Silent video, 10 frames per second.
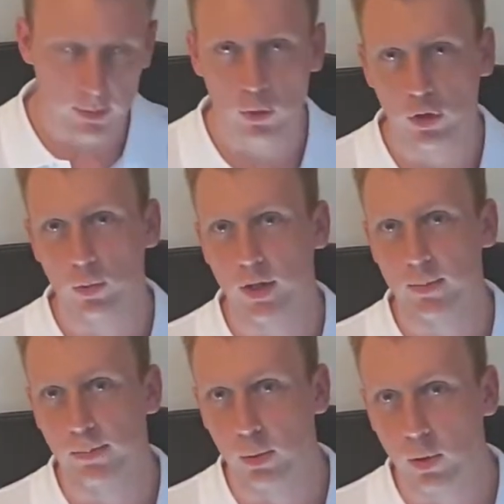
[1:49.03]
more than what he
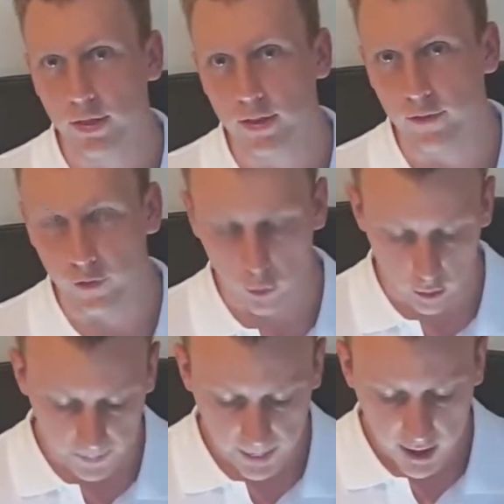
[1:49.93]
bought them for.
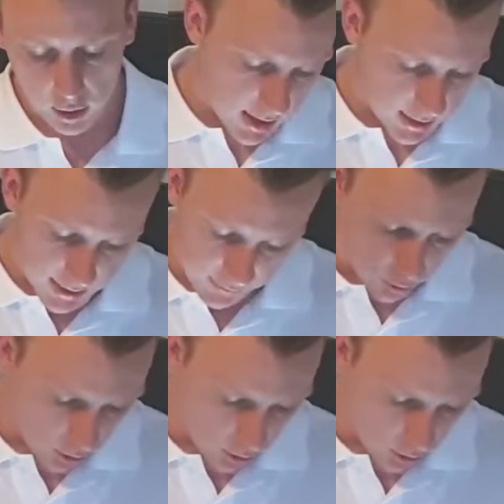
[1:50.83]
Let's have a look.